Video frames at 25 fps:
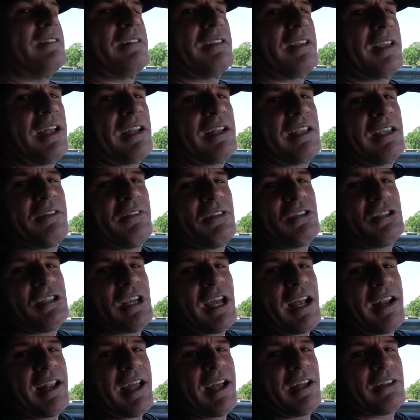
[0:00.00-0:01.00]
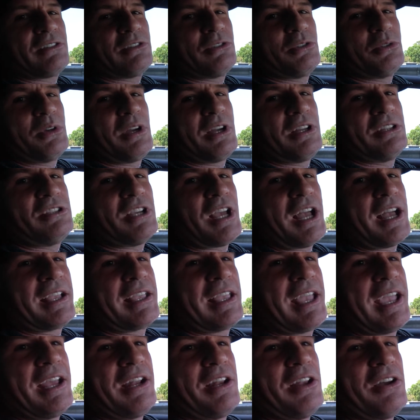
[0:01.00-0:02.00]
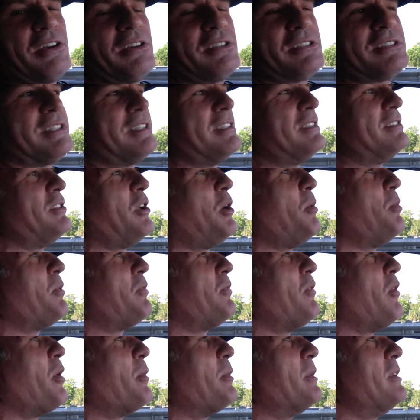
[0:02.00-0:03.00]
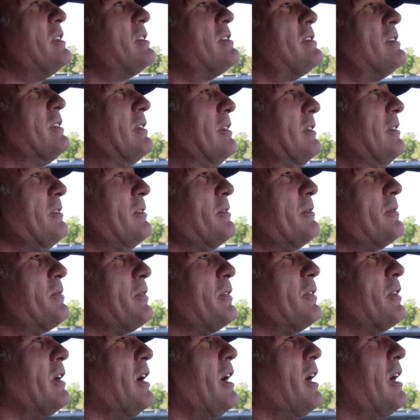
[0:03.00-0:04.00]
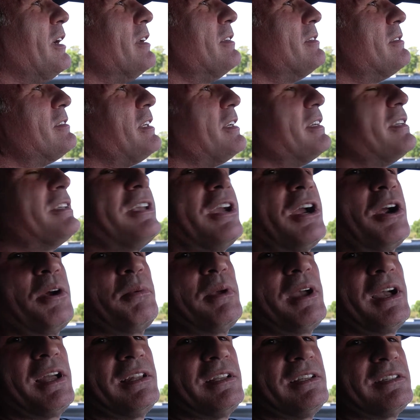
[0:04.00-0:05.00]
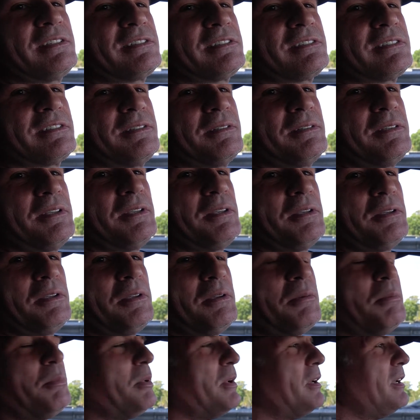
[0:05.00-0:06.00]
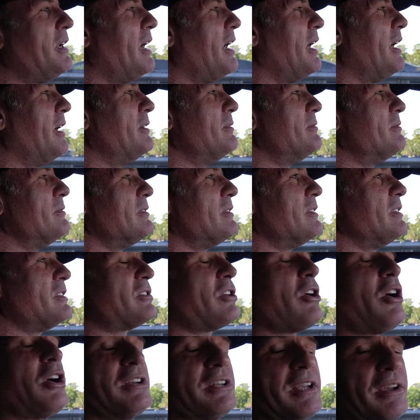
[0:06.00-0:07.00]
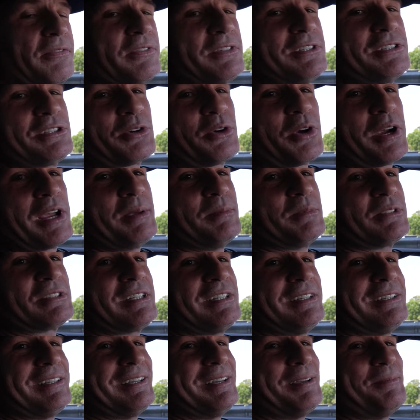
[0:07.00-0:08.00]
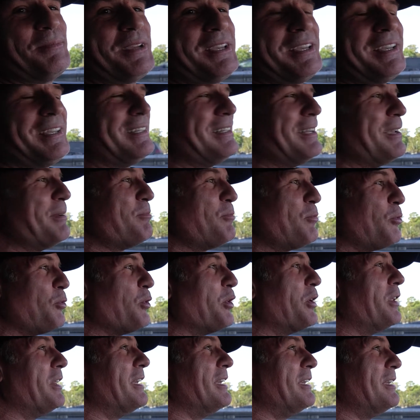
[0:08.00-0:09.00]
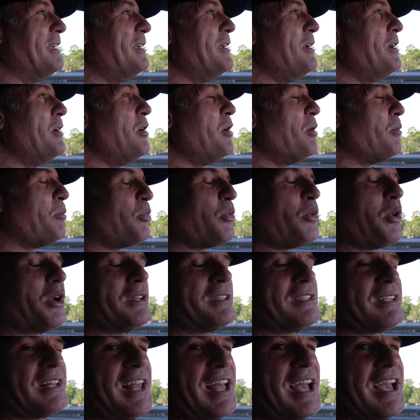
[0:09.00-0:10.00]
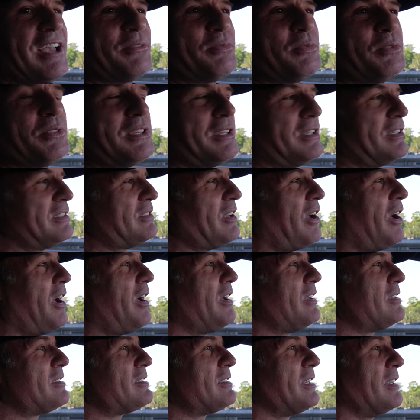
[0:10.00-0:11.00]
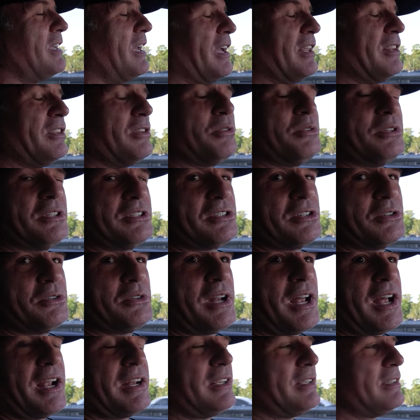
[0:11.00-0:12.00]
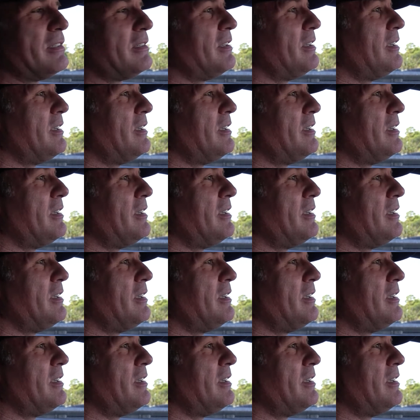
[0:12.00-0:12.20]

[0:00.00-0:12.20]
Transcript: Got to give a shout out to John Gatos and Soul Performance for taking care of me on this. But this car definitely screams. I mean, it really brought it to life with the exhaust and doing the tune on it.